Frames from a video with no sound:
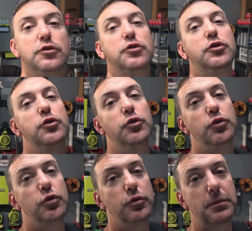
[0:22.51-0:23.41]

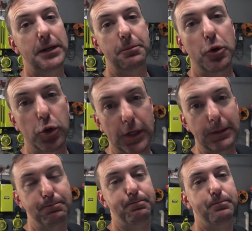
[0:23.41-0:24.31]
to my
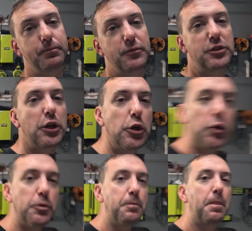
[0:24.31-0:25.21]
program.
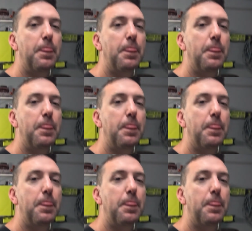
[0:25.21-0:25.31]
So,